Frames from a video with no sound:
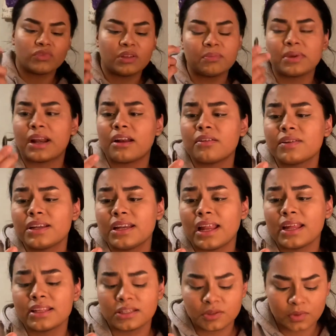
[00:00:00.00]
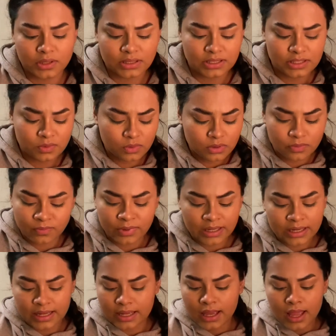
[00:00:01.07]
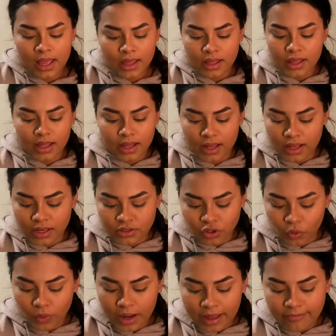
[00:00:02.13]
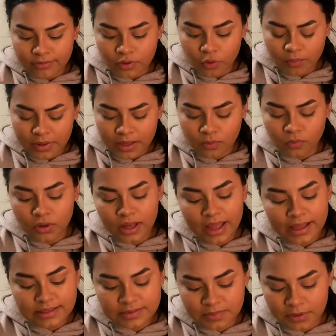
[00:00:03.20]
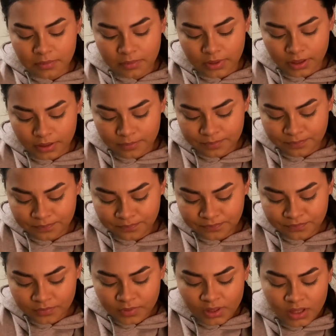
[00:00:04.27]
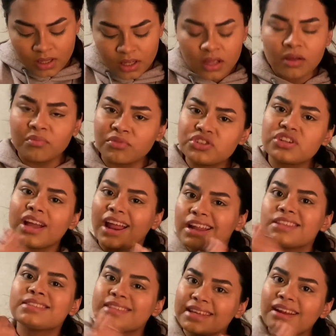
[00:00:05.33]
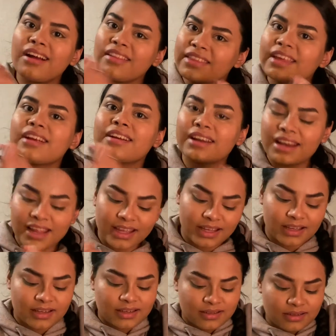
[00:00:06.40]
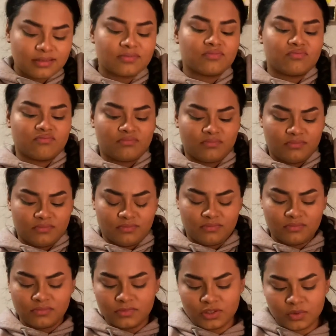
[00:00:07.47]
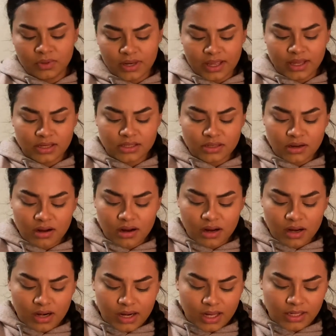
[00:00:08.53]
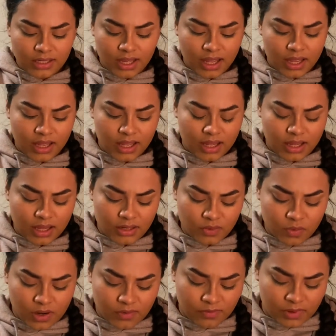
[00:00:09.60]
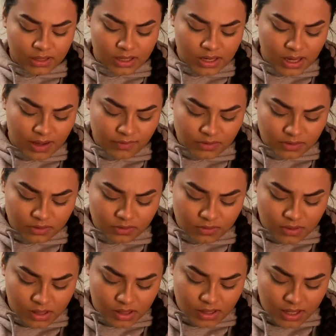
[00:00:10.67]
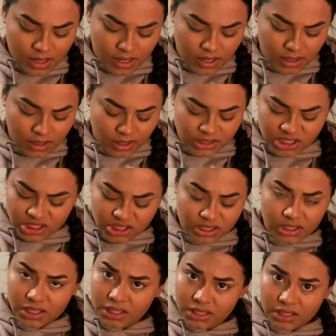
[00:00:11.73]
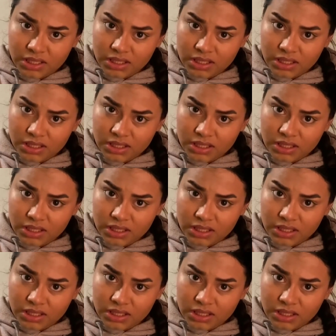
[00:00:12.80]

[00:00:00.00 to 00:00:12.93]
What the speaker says: But I don't really like this one because this one really don't have no pig. Well, it has pigment. But you gotta sit on there and like do it extra hard. Like, dang, do I really have to do all that? I shouldn't.